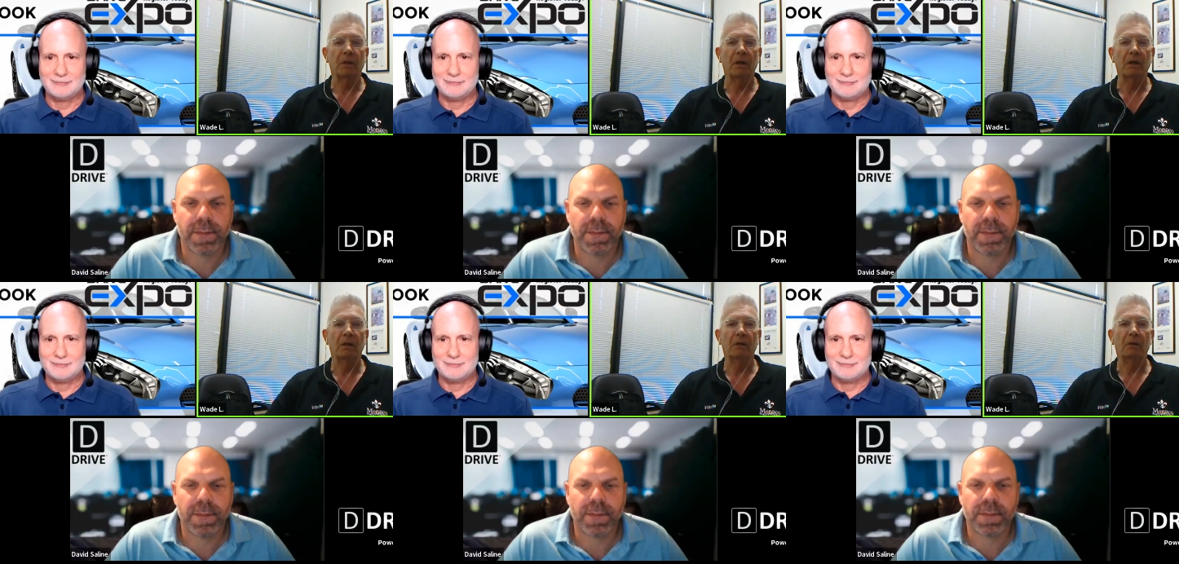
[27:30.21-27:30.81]

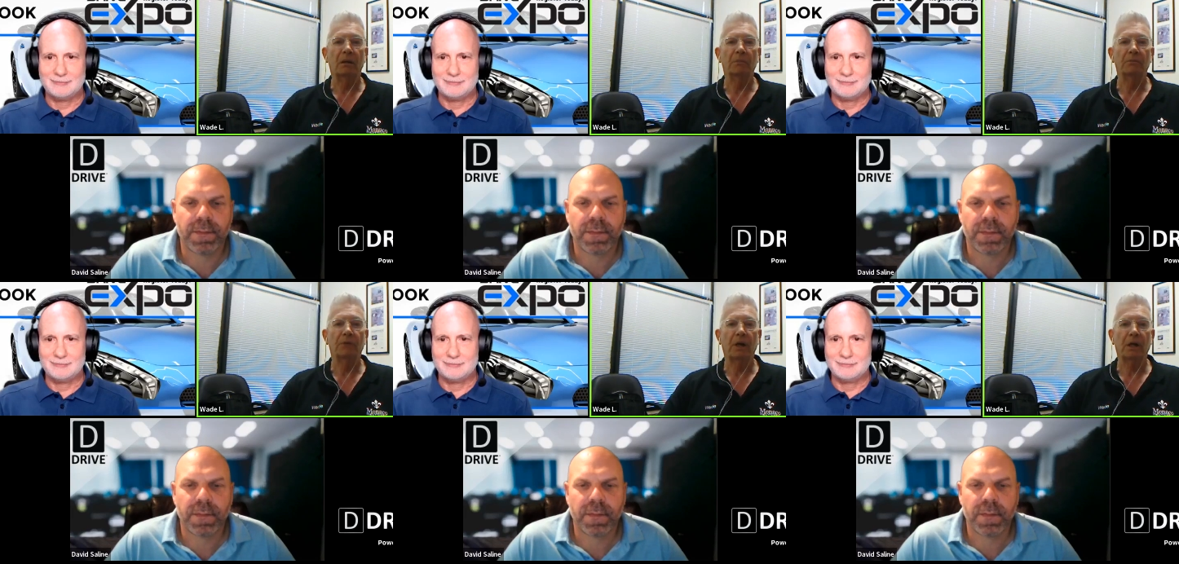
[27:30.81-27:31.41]
Speaker 1: Uh, I'm
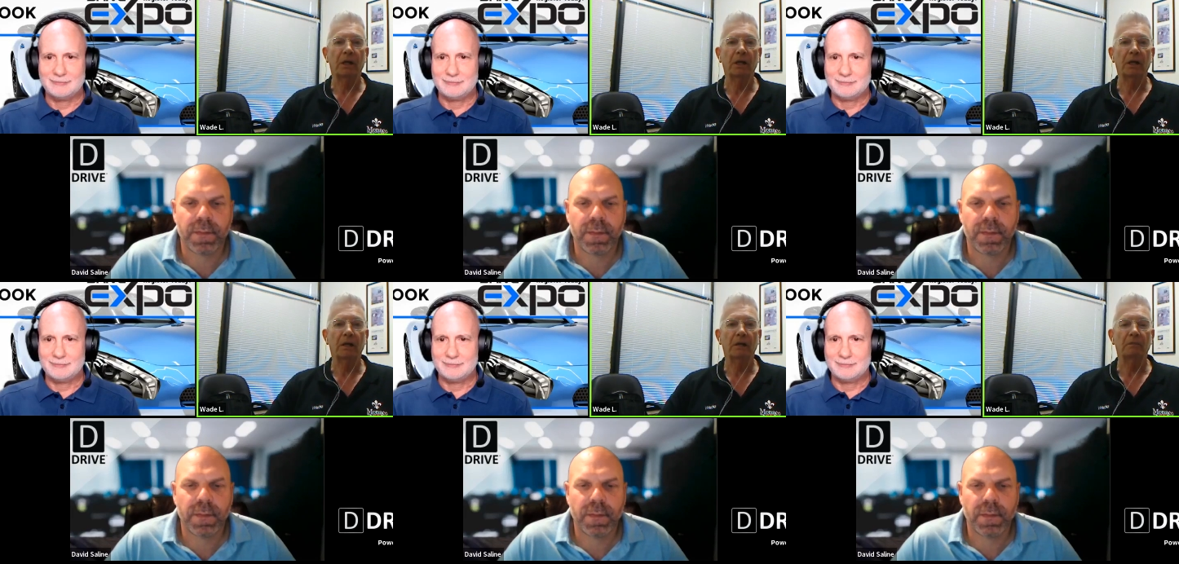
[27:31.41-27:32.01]

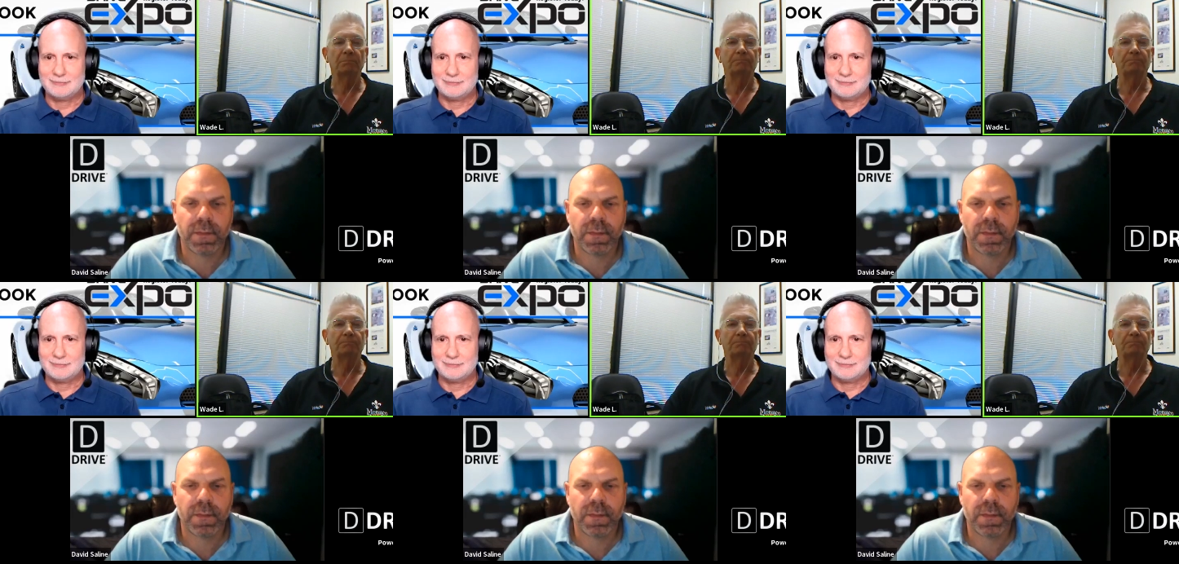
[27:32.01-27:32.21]
tracking uh,